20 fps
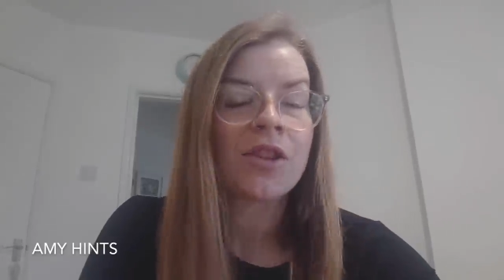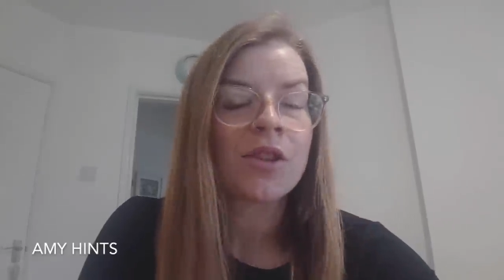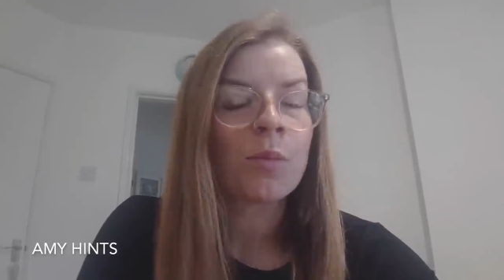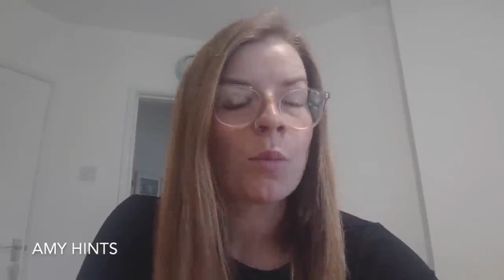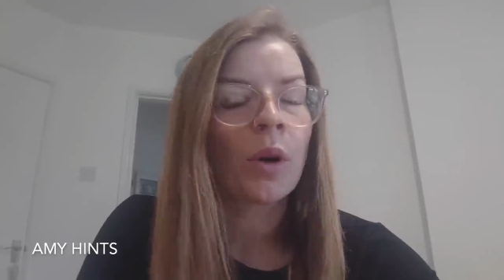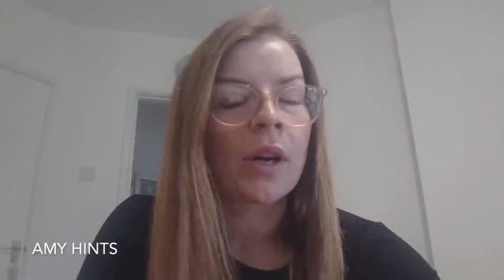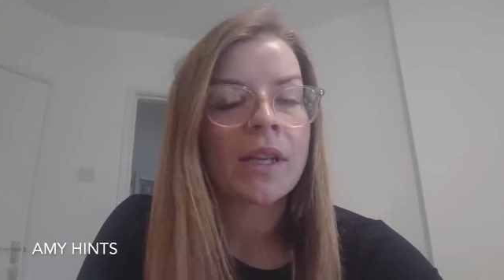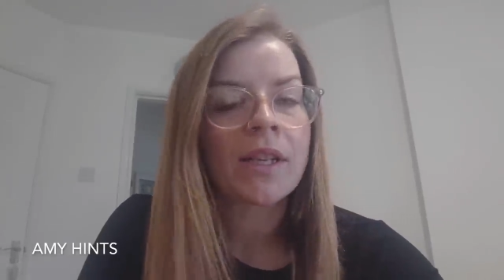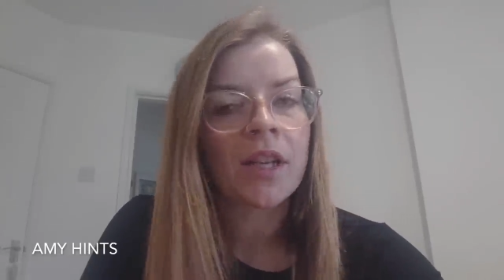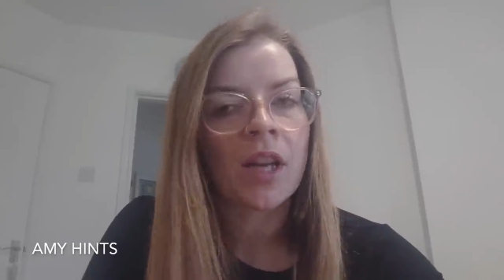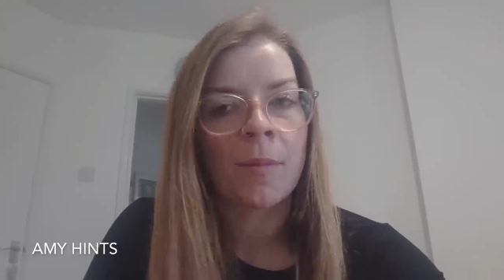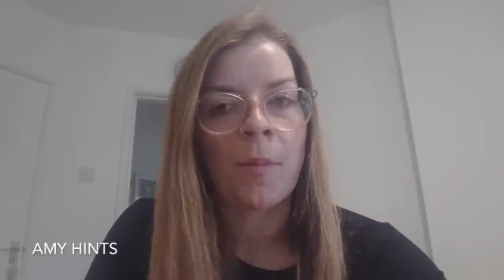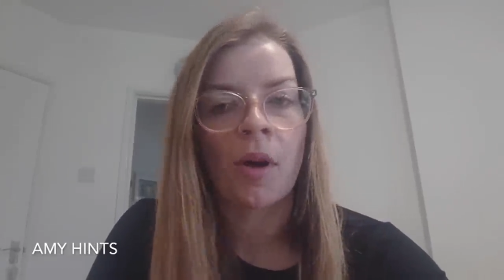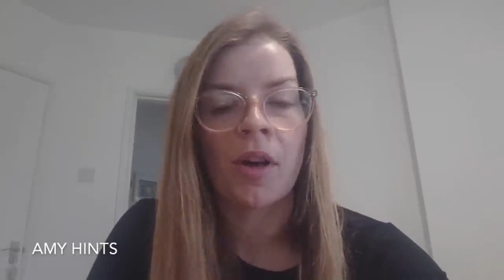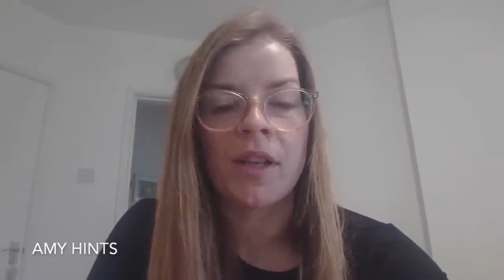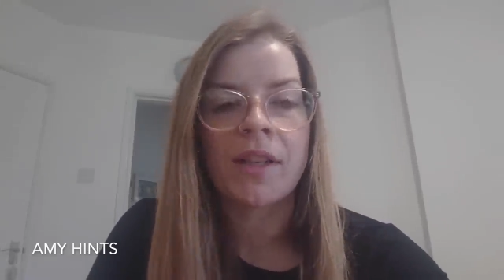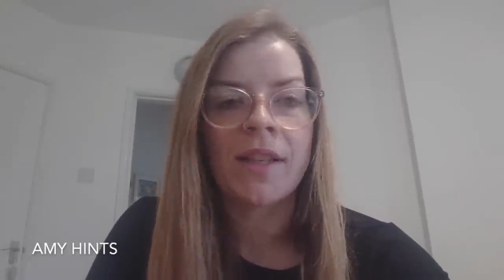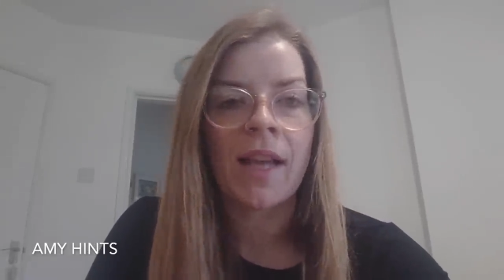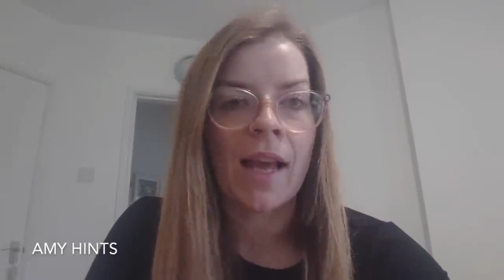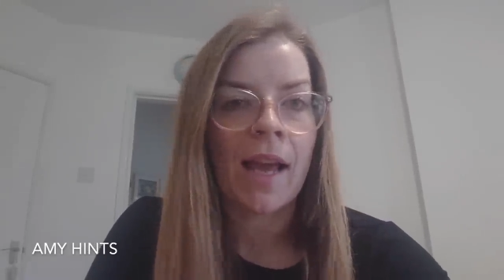wanted to come on and
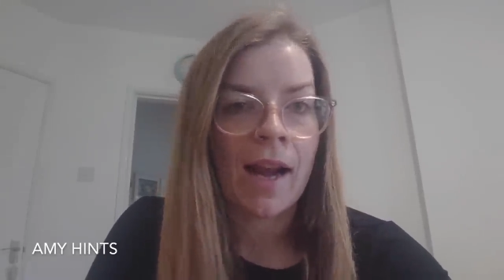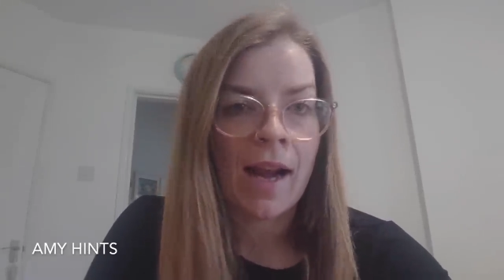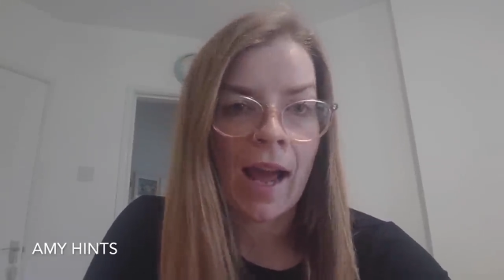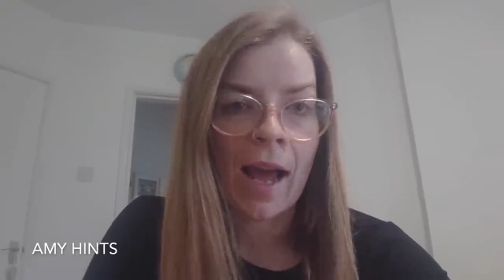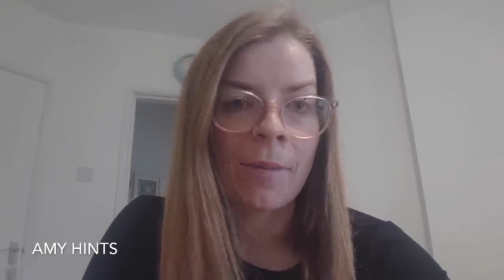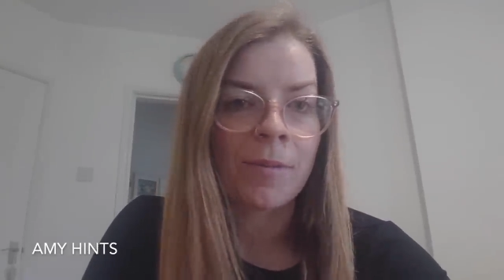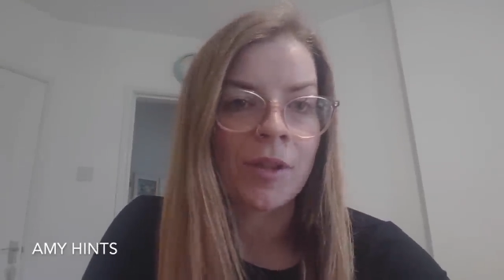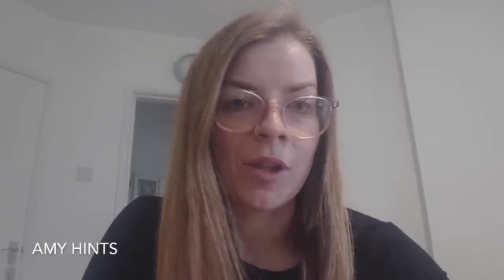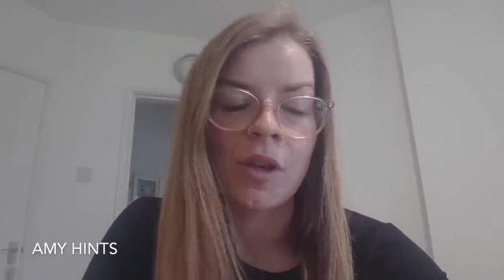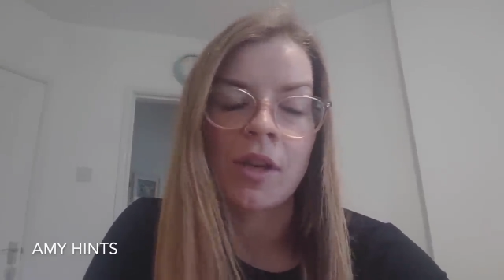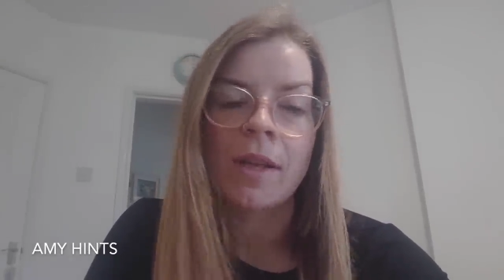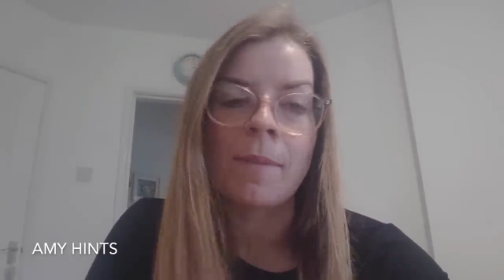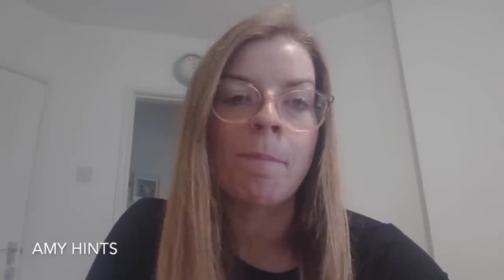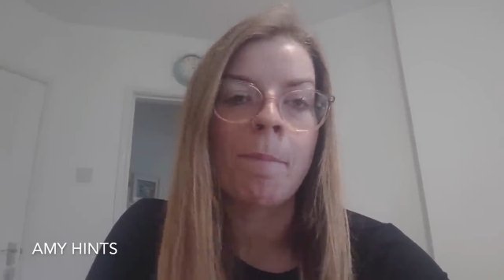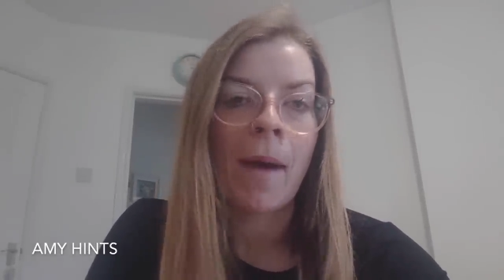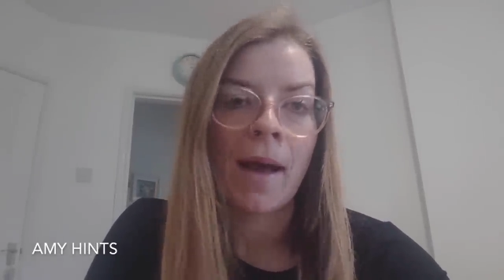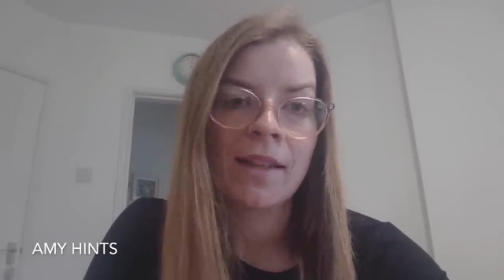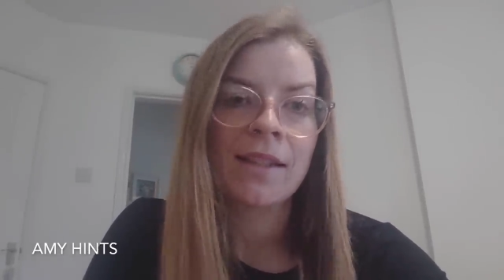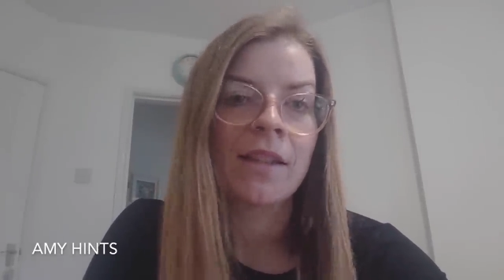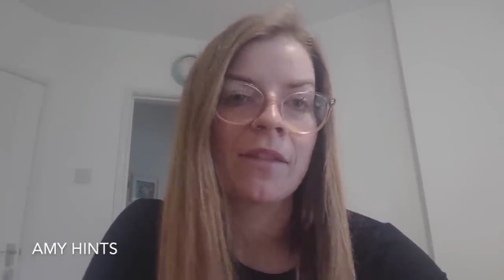say an absolutely
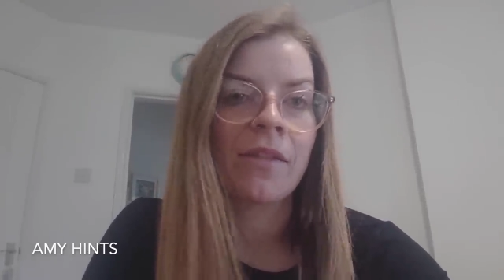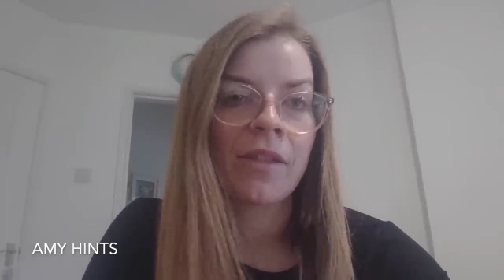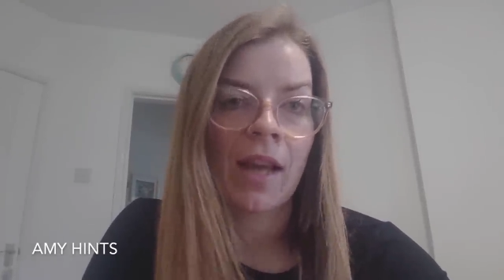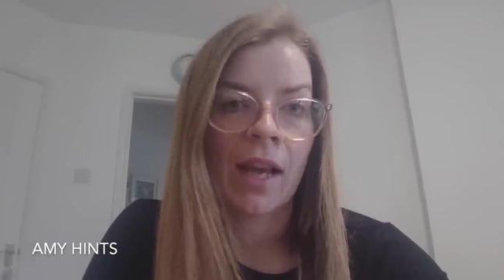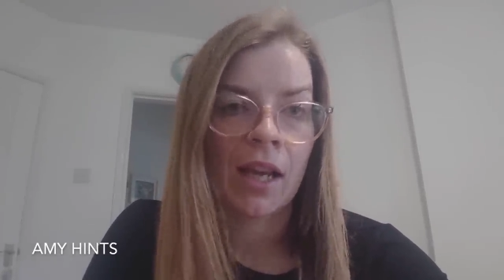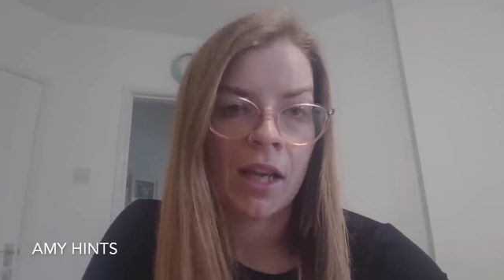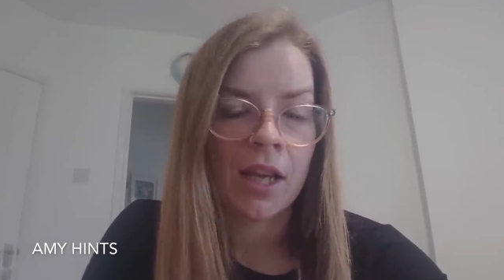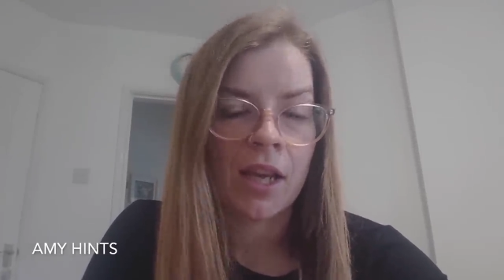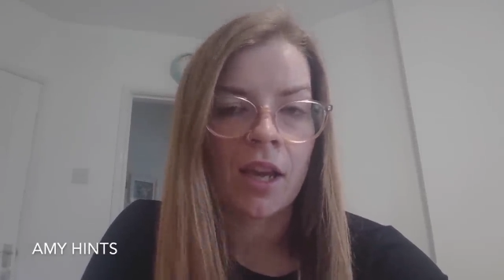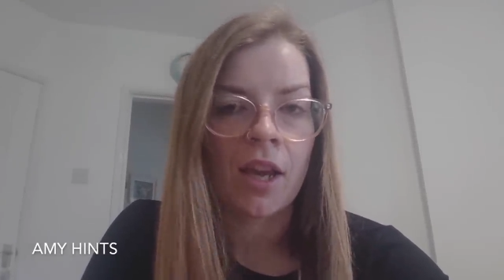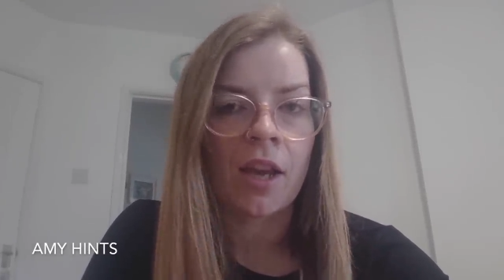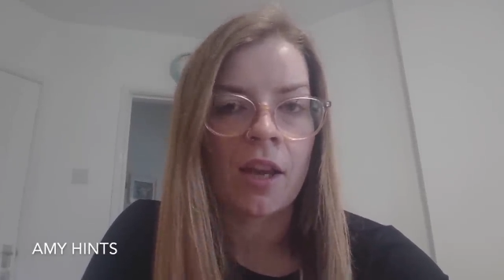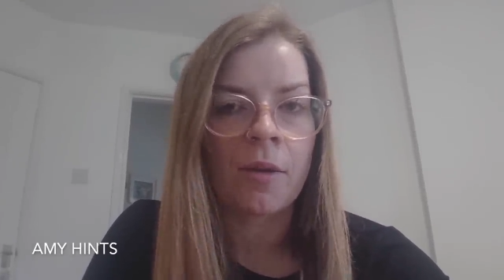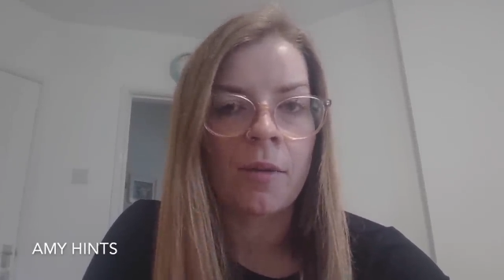massive thank you.